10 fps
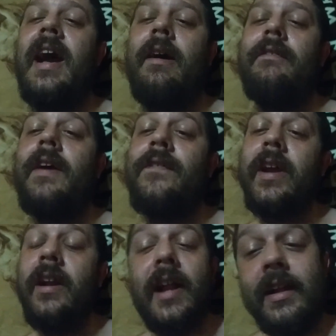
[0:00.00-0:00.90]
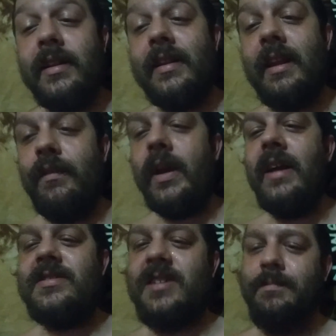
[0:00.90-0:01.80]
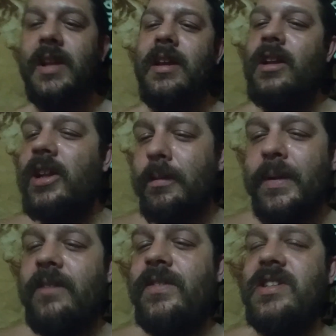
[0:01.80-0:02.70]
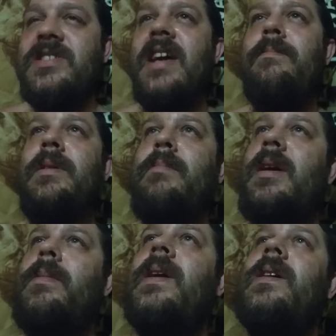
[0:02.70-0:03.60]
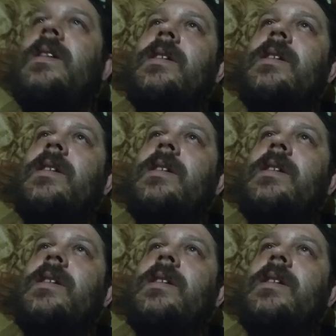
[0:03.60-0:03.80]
However, I figured I'd give you guys something, a little bit of excitement maybe.